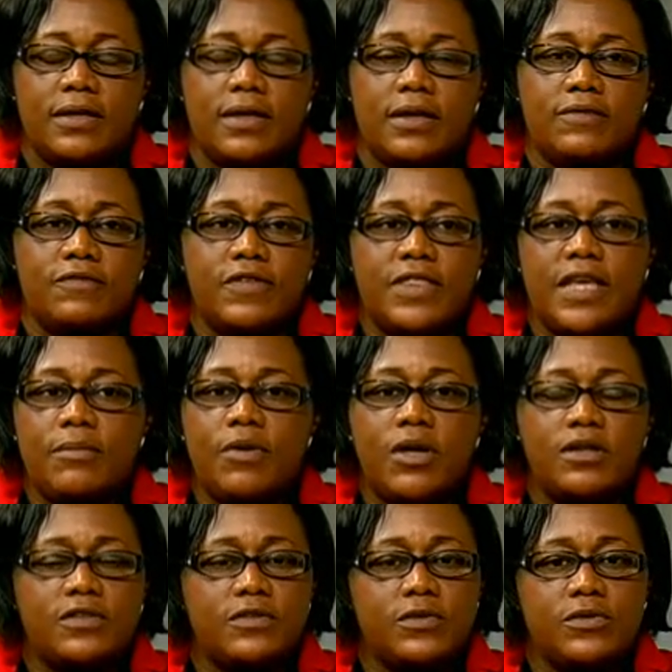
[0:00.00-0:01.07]
and for them
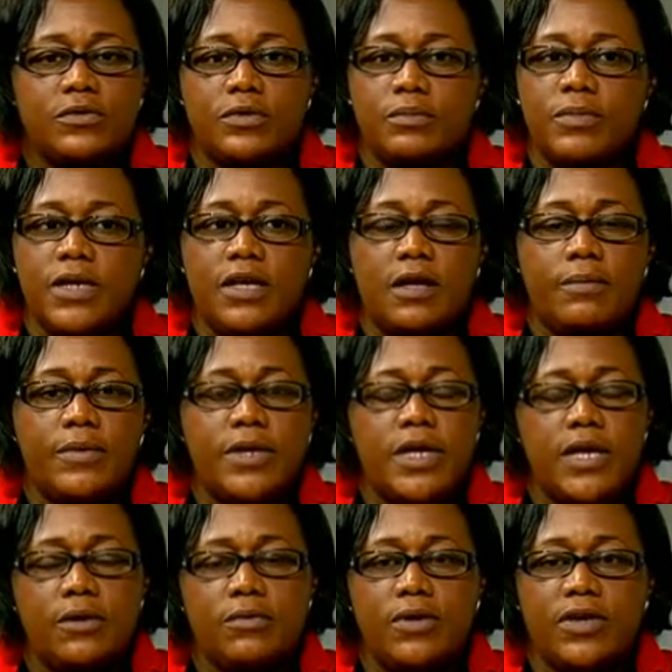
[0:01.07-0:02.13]
also to become a
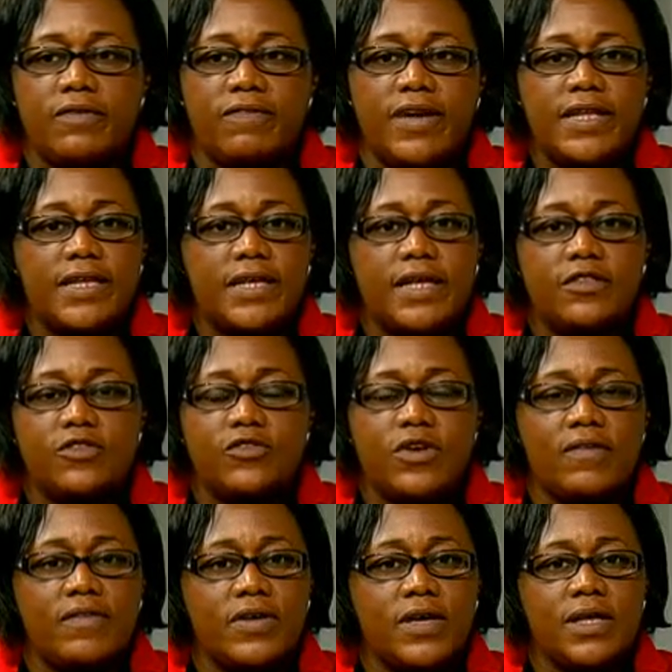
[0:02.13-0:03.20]
hero in the fight against
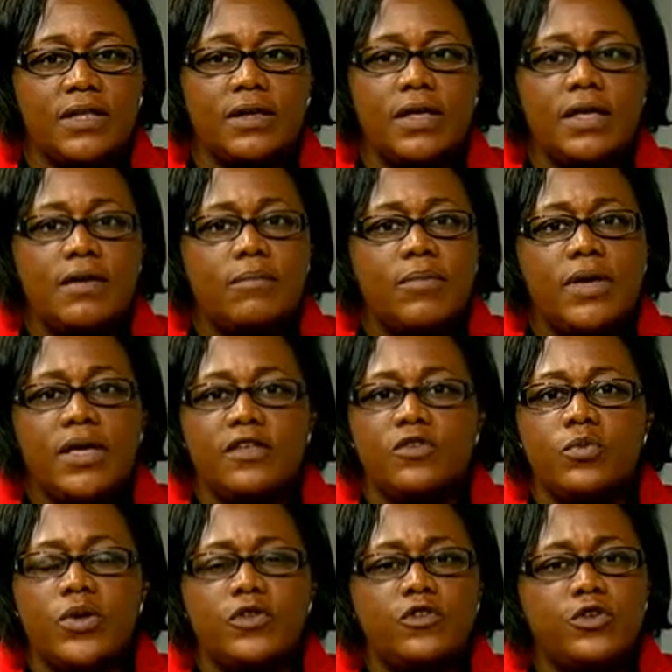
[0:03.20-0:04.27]
trafficking. Because
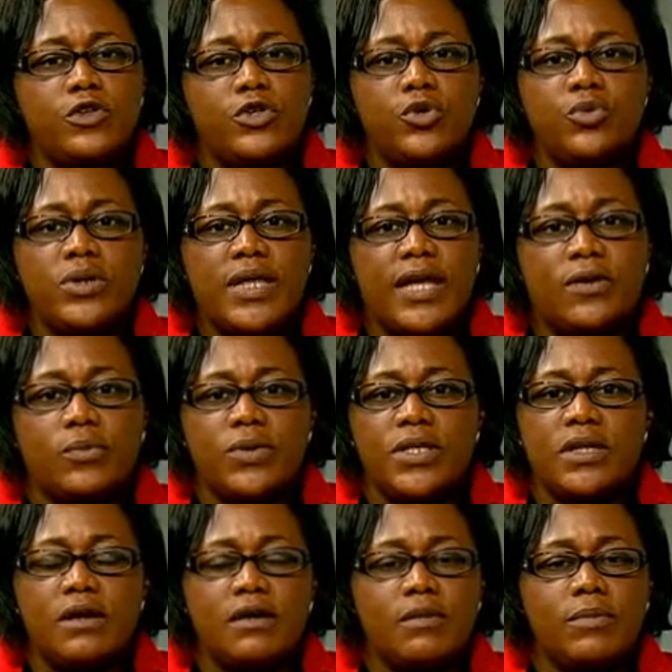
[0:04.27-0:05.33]
once you do that, we
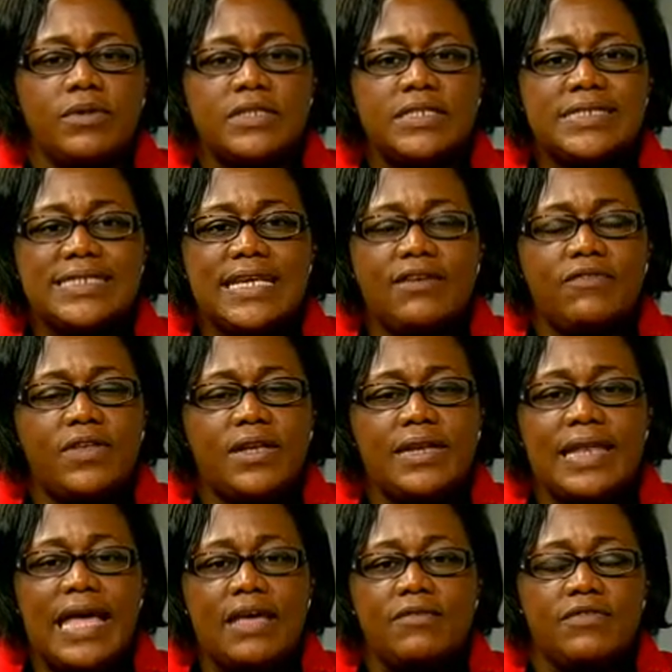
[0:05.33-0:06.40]
talk about saving
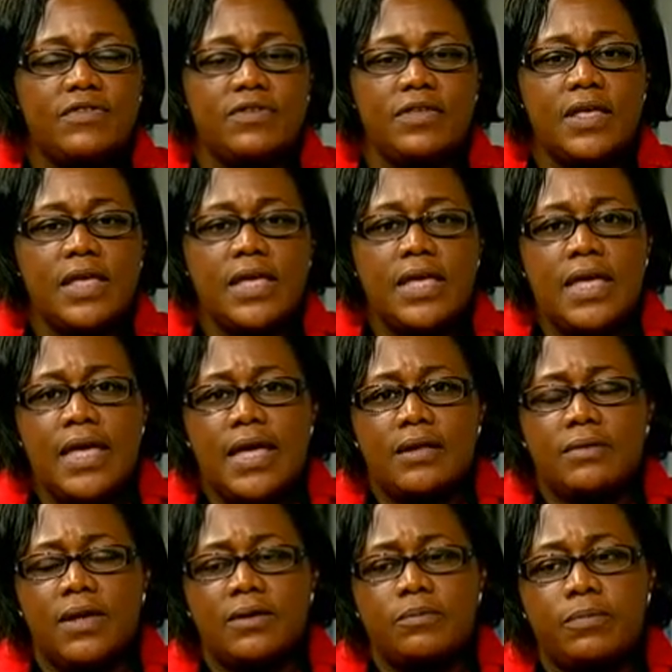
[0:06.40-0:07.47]
lives,
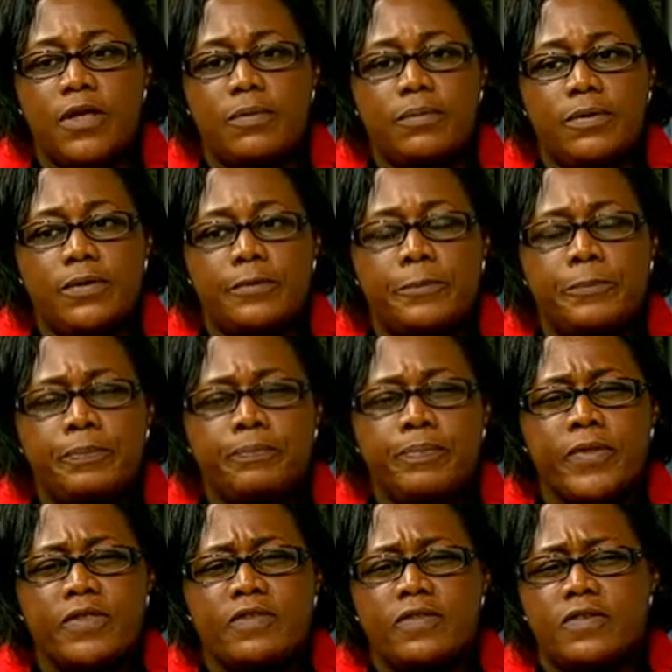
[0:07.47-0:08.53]
and people,
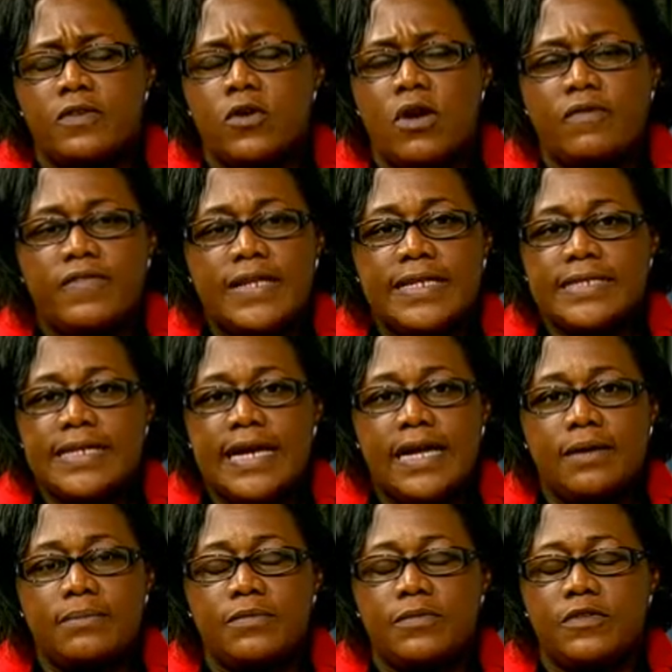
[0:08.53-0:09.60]
so
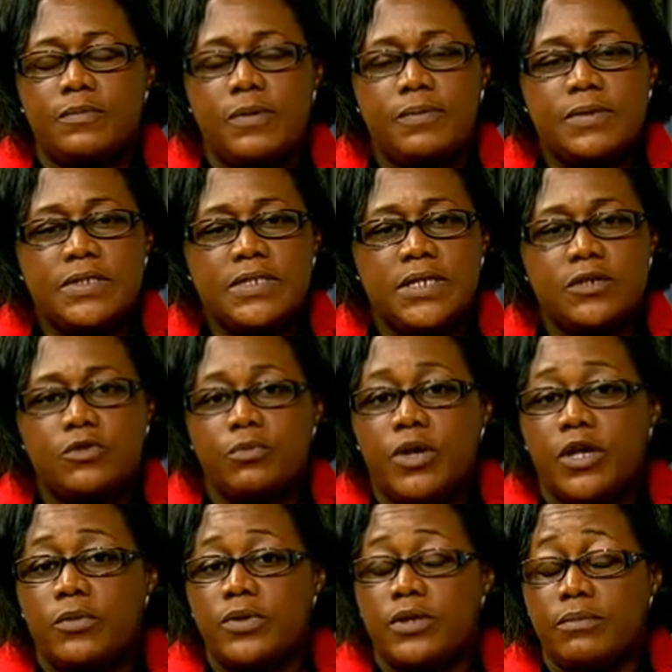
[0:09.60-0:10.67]
oftentimes people say, don't
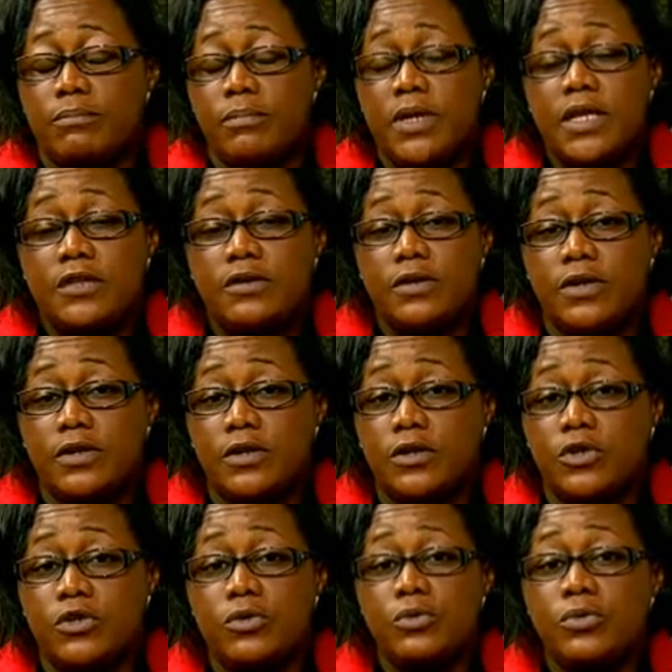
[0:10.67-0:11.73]
bother with the media and the
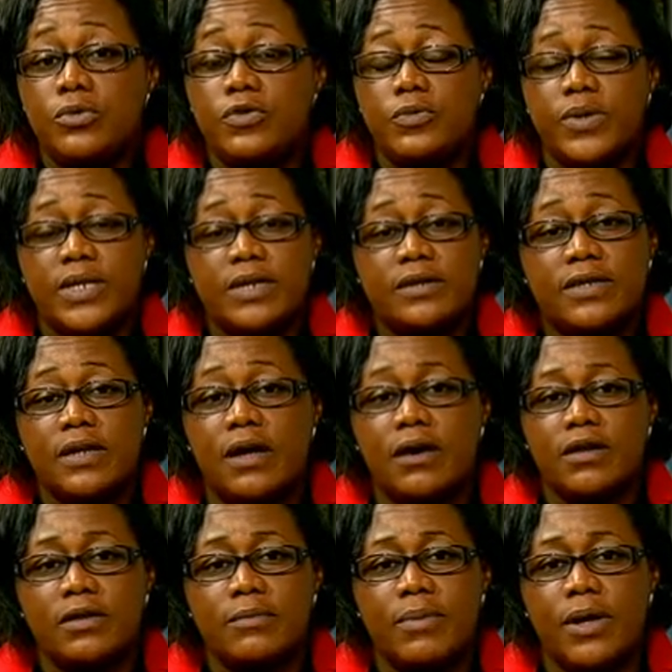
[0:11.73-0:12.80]
news, what they're
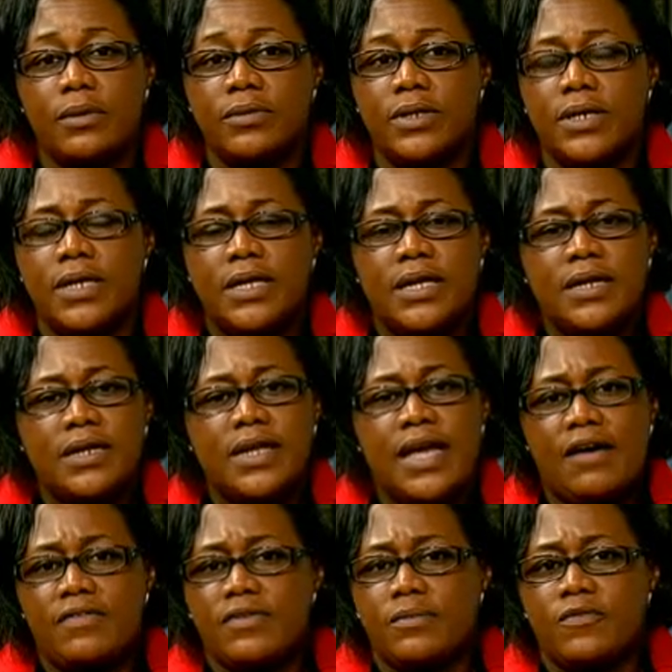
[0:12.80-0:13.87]
talking about. They
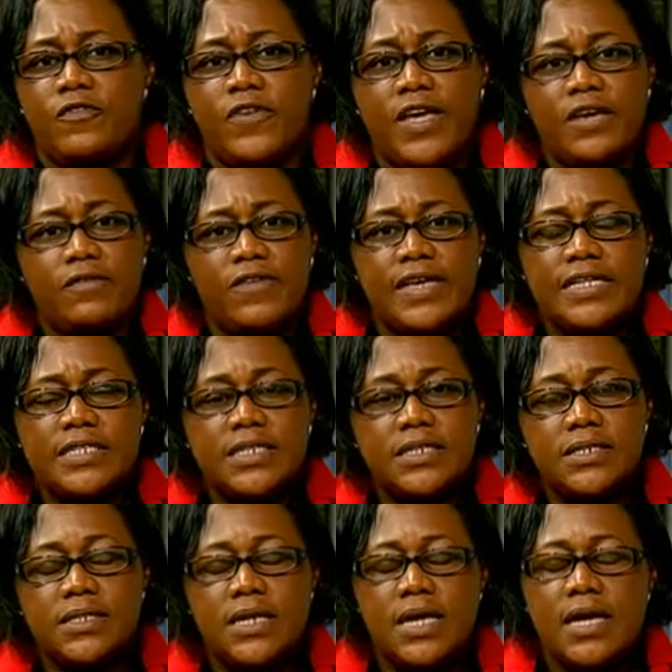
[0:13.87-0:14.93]
have some fake faces.